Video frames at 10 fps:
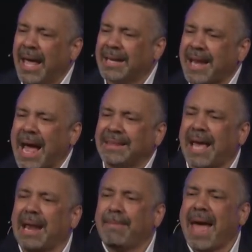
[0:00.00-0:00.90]
Ignite
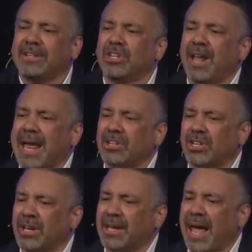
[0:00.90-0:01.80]
that
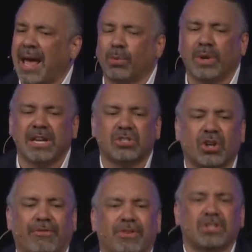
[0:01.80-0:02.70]
imagination again.
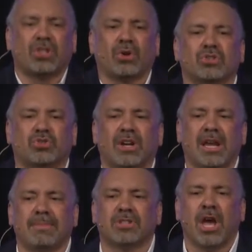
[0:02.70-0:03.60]
Resurface those
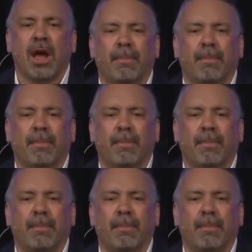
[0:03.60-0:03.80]
dreams.